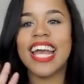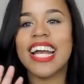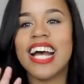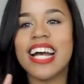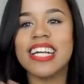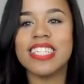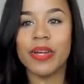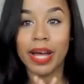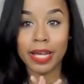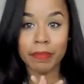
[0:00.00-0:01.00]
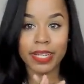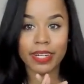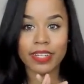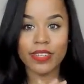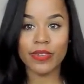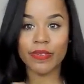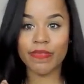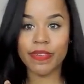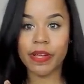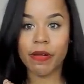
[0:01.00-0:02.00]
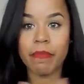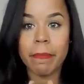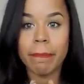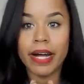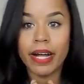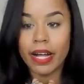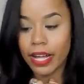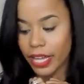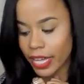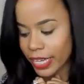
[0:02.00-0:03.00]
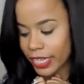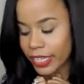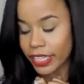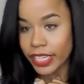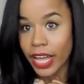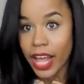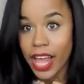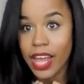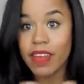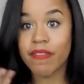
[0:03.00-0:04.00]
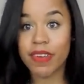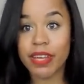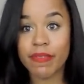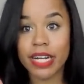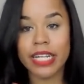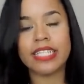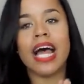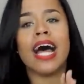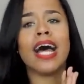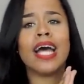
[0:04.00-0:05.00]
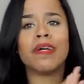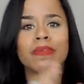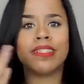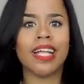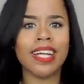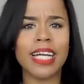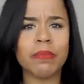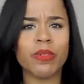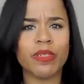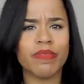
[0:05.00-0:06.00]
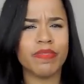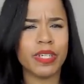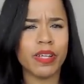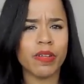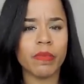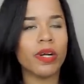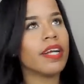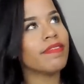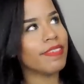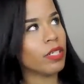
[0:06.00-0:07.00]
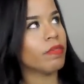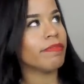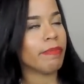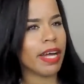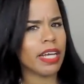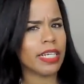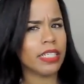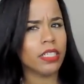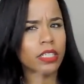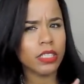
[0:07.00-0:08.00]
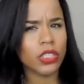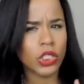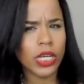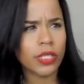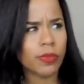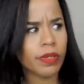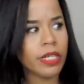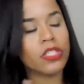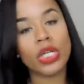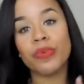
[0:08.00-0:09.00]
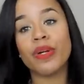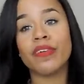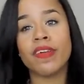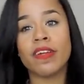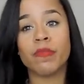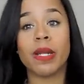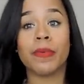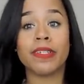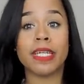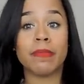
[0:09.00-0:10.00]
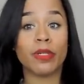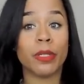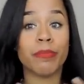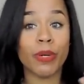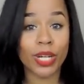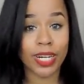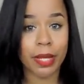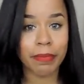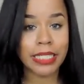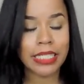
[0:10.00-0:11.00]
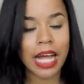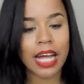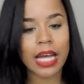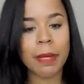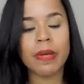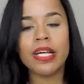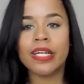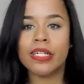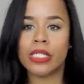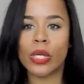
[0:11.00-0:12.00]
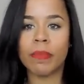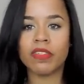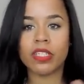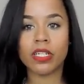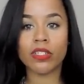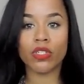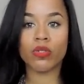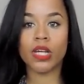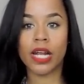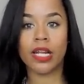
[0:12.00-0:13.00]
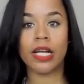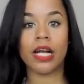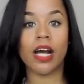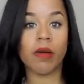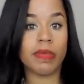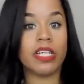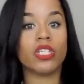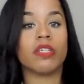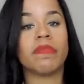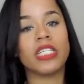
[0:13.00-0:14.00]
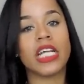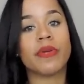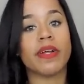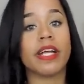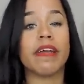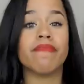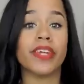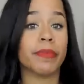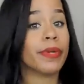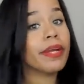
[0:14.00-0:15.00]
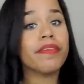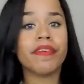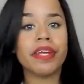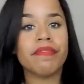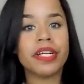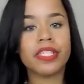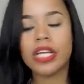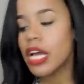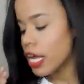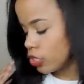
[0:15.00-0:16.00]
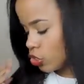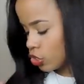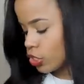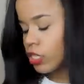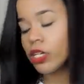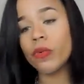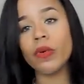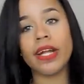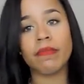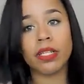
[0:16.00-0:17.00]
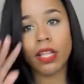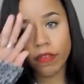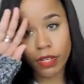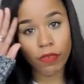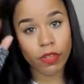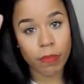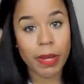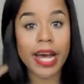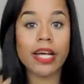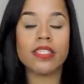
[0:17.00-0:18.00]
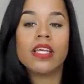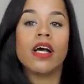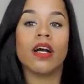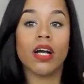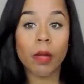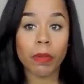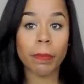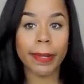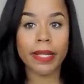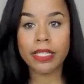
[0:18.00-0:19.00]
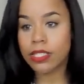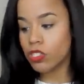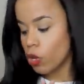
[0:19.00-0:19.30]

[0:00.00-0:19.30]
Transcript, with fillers: Hey guys, so I am here to film my favorites. I was not able to film, or I filmed my January, January favorites, but I wasn't able to put it up in time. So I'm just going to do kind of like a combination of my January and February favorites and show you what I've been loving for the past couple months.